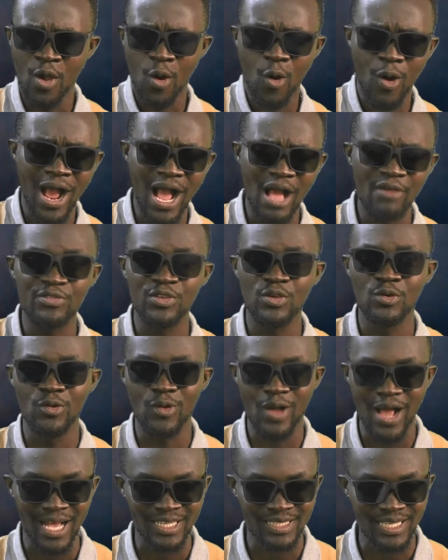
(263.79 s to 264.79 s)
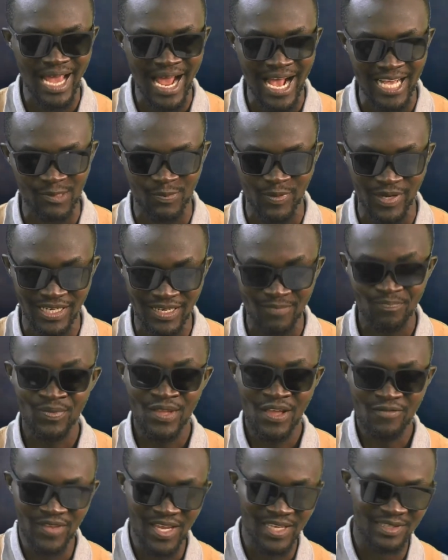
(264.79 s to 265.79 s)
or have you as a husband.
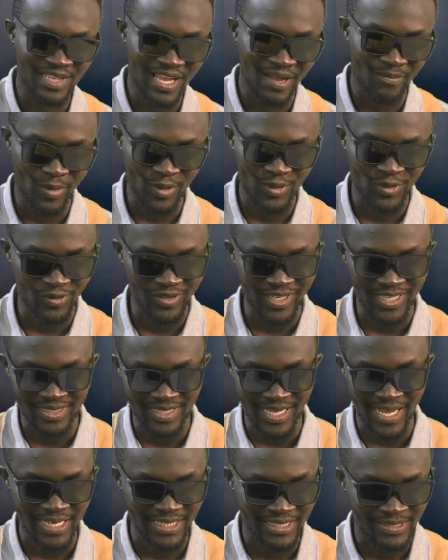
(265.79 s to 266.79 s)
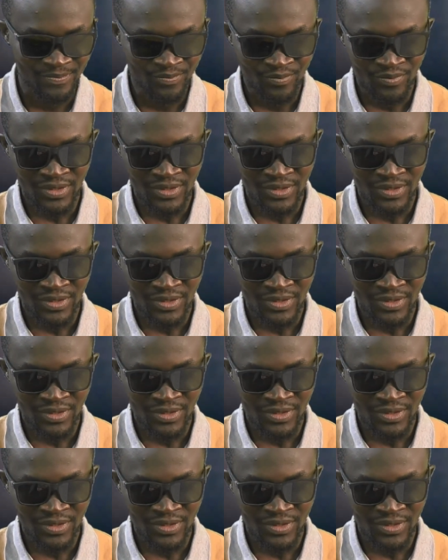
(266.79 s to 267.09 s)
This is their motto. They says